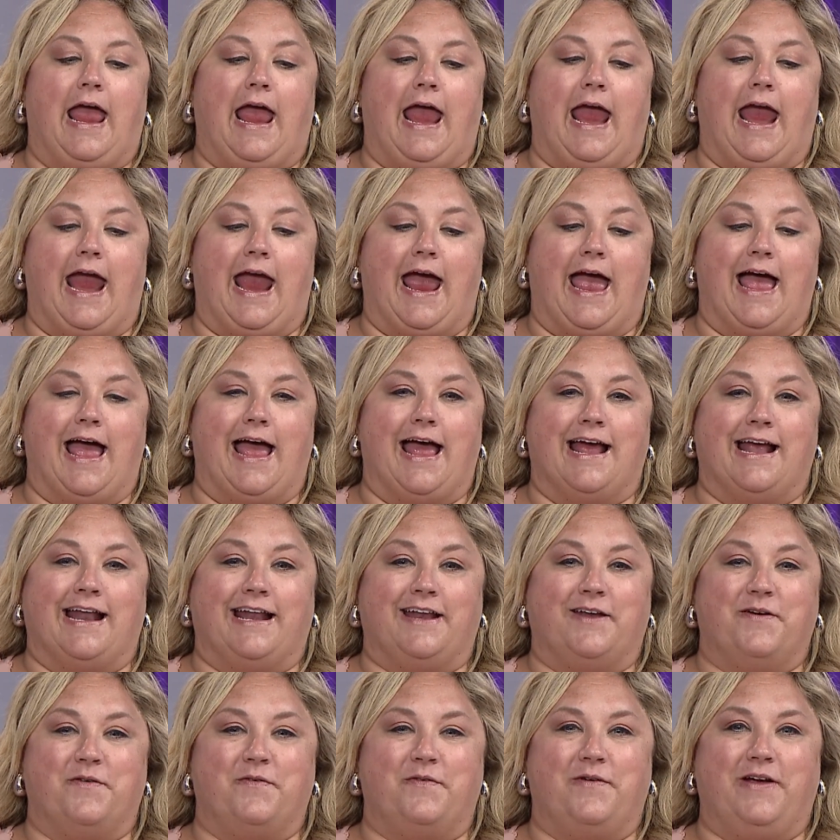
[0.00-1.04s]

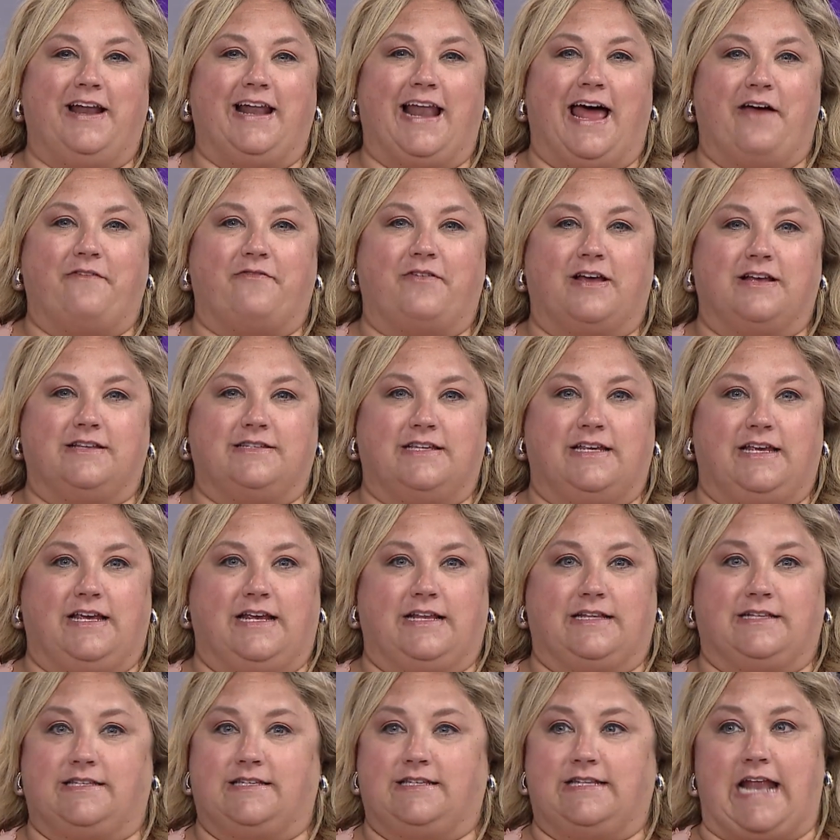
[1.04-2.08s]
And we laugh because
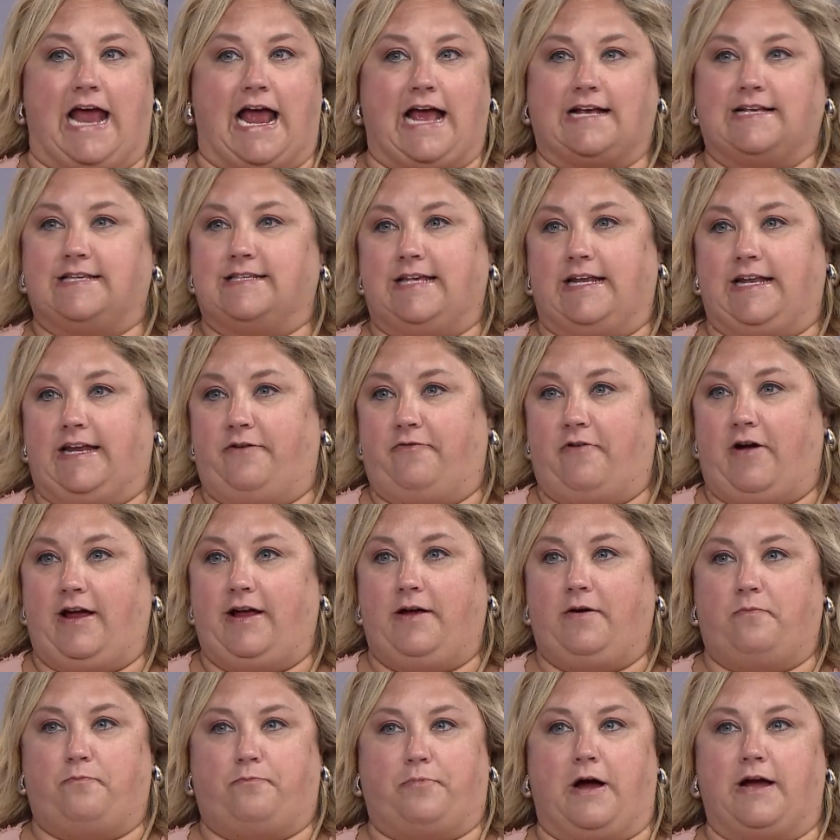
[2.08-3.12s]
it's snack city,
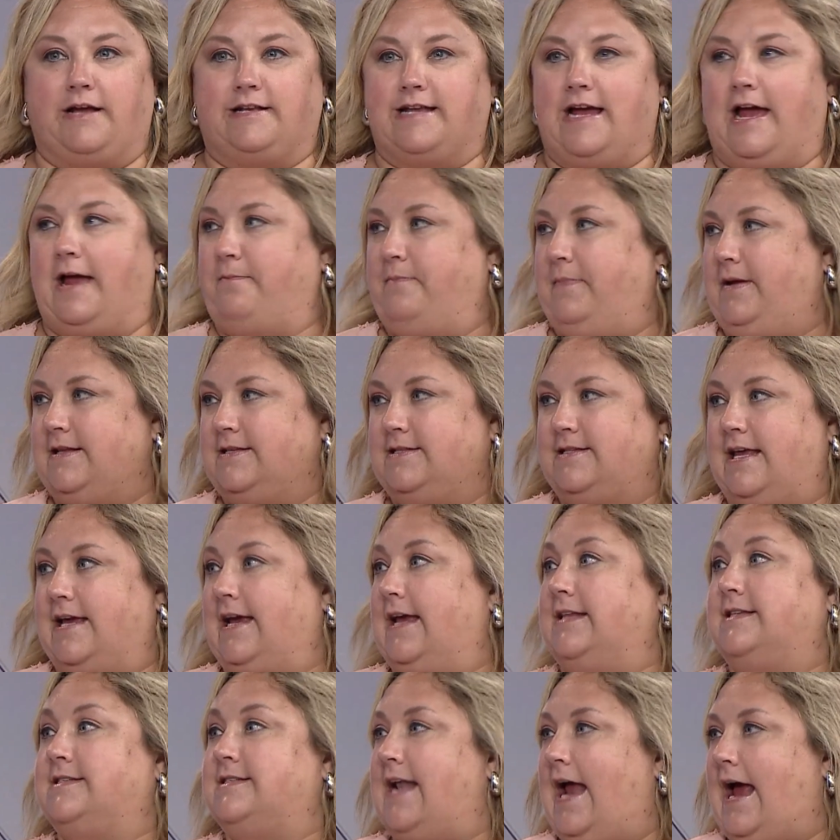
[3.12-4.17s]
right? Break time means they
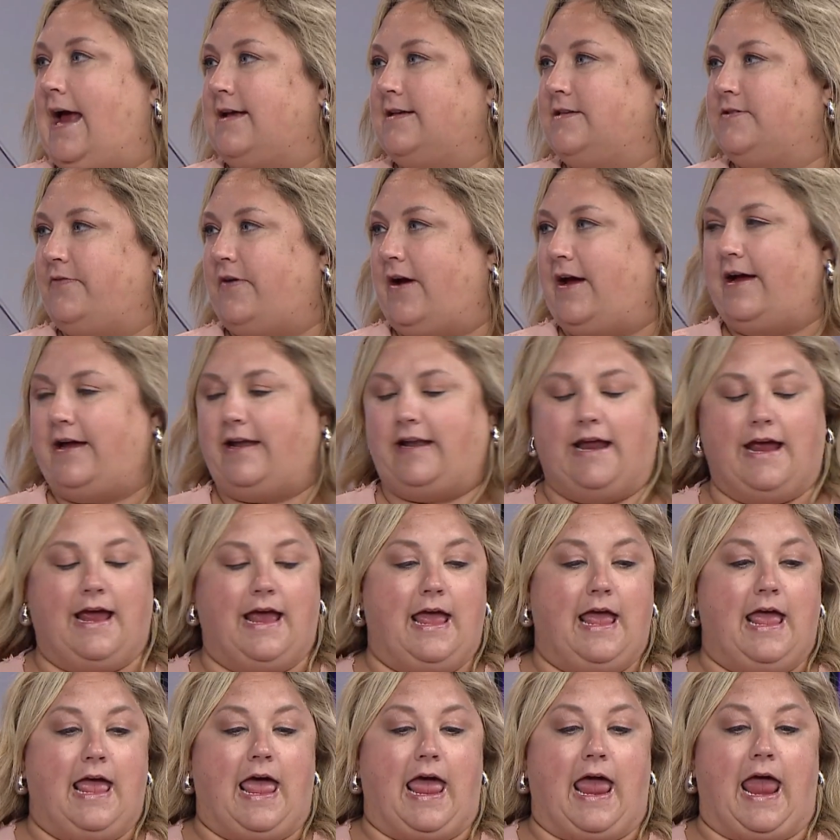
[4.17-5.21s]
get snacks, right?
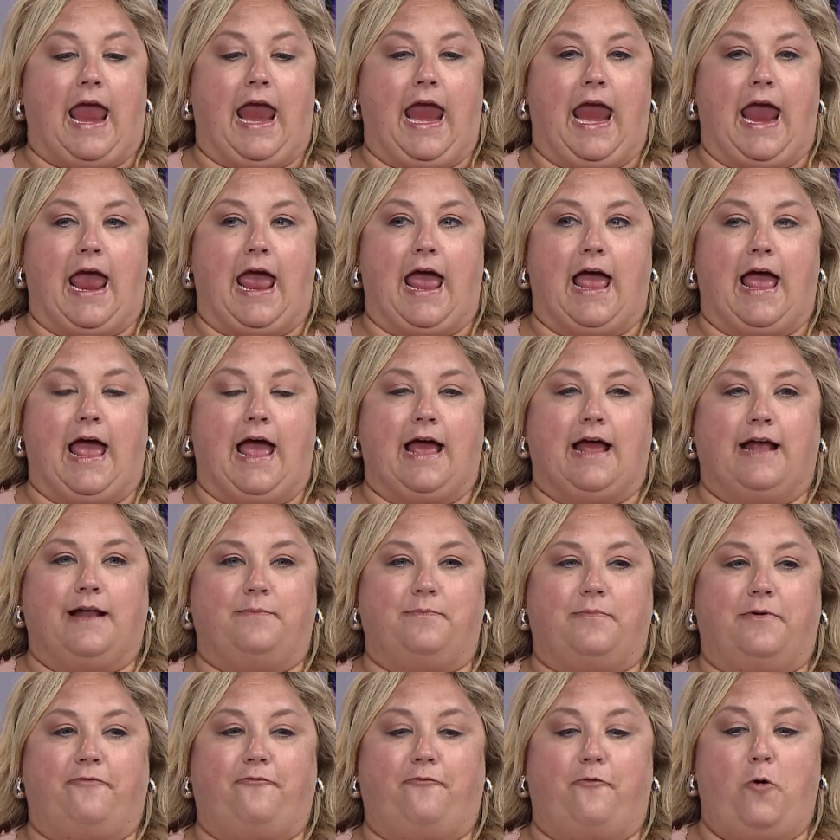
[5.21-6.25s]

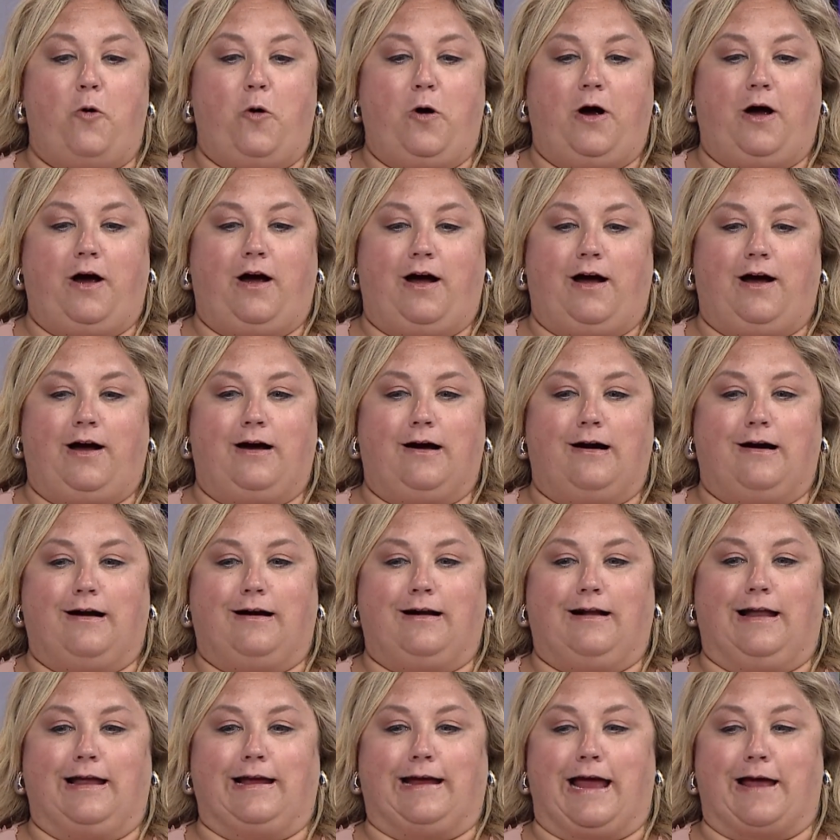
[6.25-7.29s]
And before,
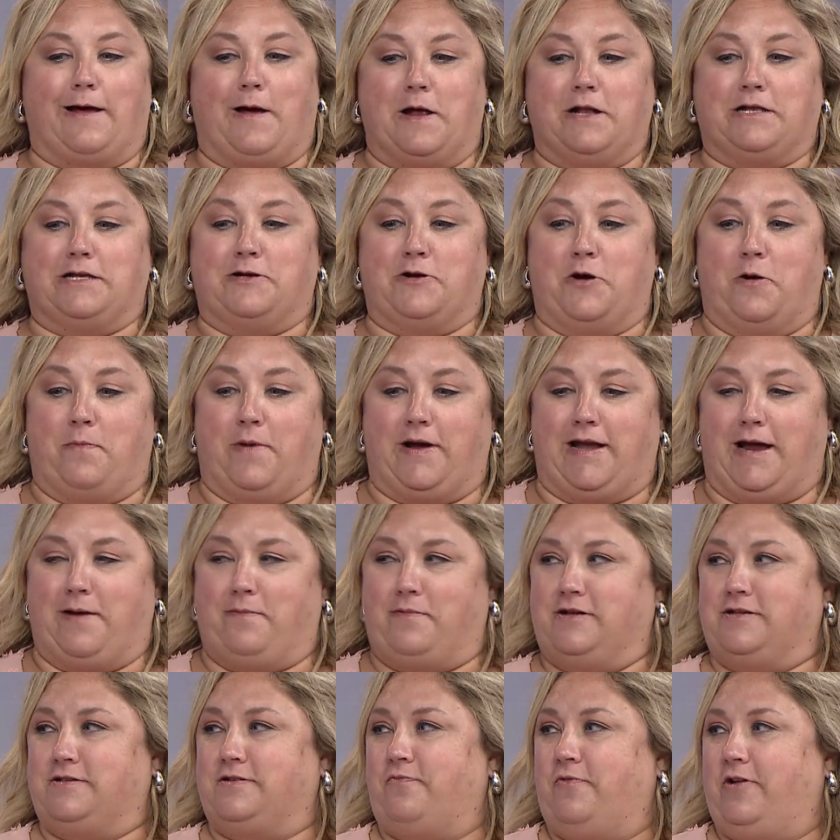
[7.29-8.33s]
like, I got to know my
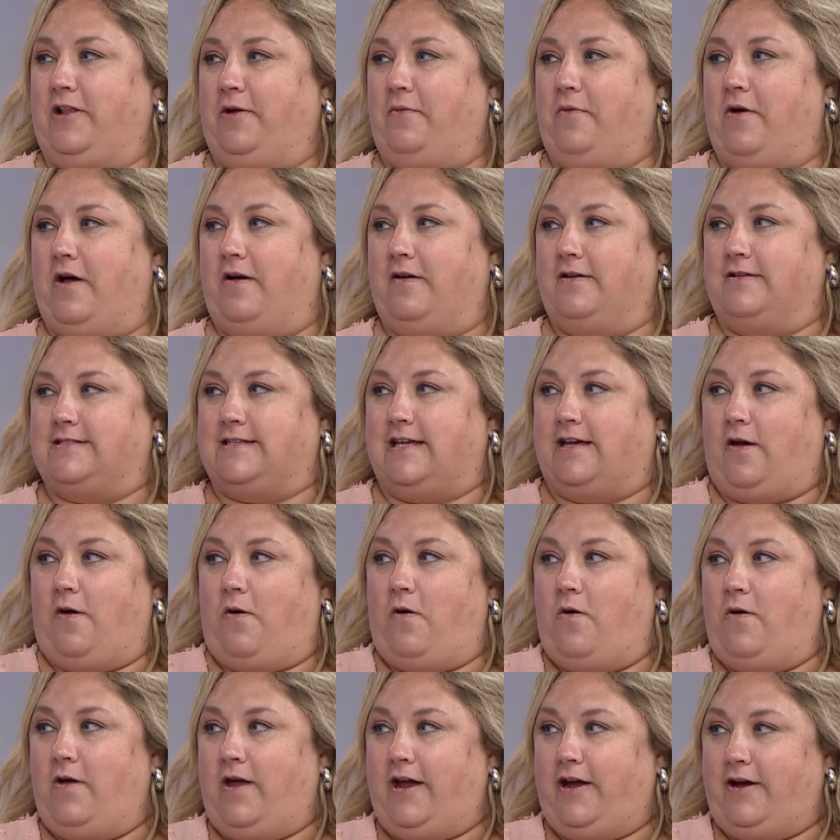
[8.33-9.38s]
neighbors really well, it's like,
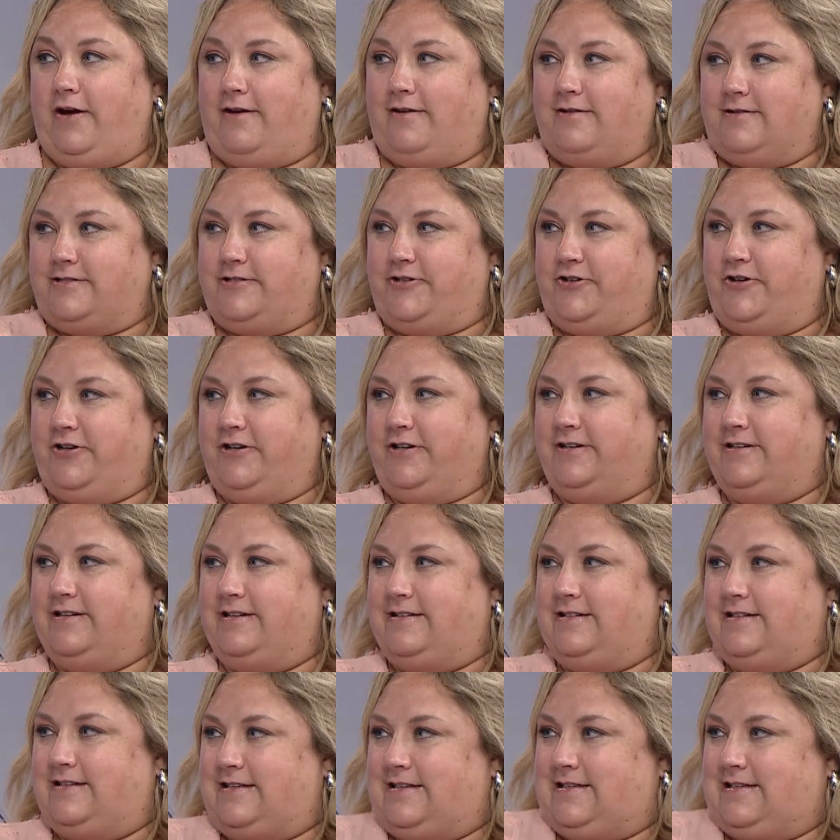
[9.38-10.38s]
oh, here's your